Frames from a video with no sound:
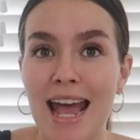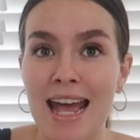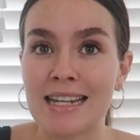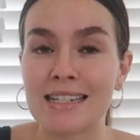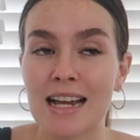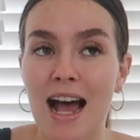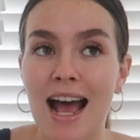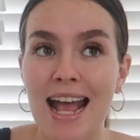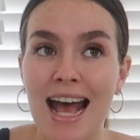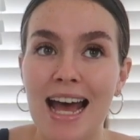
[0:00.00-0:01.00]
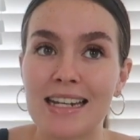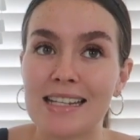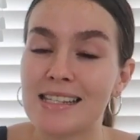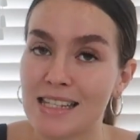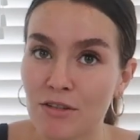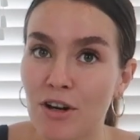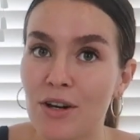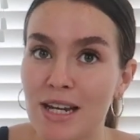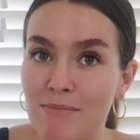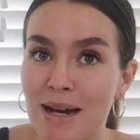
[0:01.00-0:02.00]
And I had zero
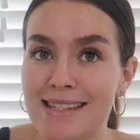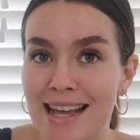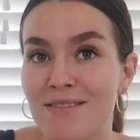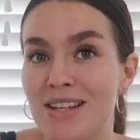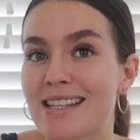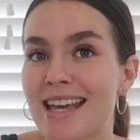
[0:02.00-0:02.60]
in my savings